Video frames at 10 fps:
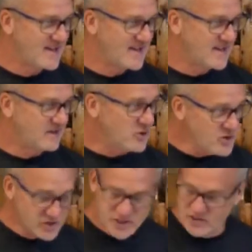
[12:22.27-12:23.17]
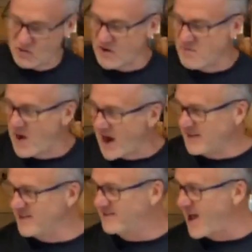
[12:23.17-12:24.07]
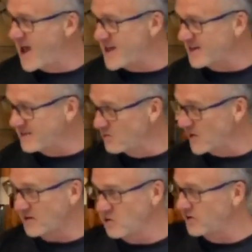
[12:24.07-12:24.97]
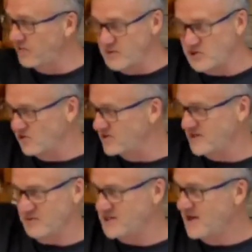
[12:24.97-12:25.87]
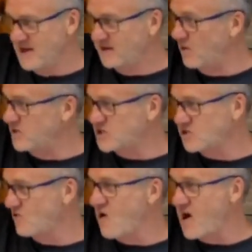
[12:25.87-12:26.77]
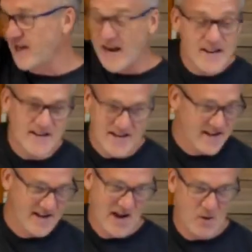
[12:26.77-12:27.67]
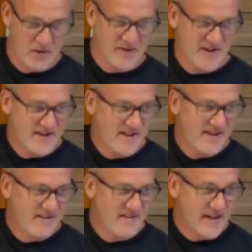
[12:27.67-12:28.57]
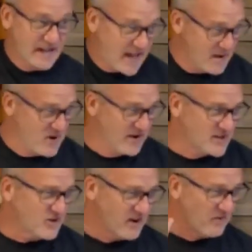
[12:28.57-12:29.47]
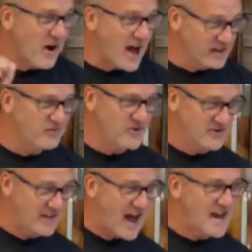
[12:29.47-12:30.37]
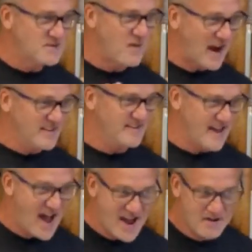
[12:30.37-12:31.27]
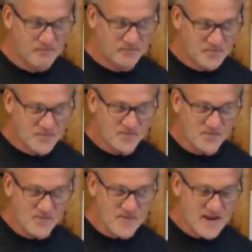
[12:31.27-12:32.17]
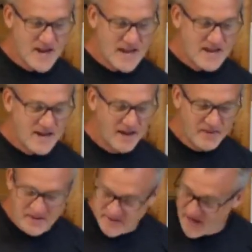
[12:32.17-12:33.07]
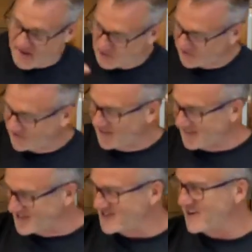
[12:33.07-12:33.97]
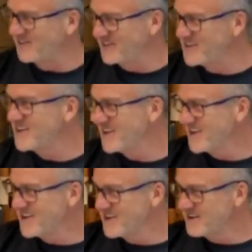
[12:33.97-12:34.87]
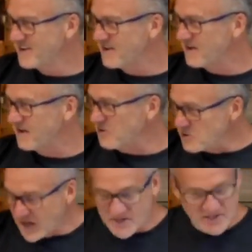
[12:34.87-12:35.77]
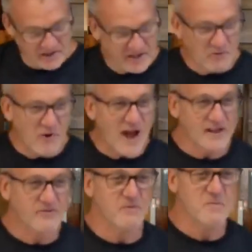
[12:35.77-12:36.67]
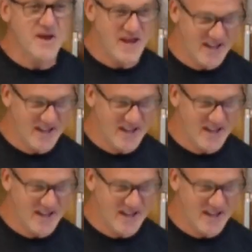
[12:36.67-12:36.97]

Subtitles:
Knew your story back in the day, and I did what I could from a church that was going strong, and I didn't need any help. And I came here, and I tried to rally for you guys back in the day. And then the table started to shift. And then you guys started to rally for me.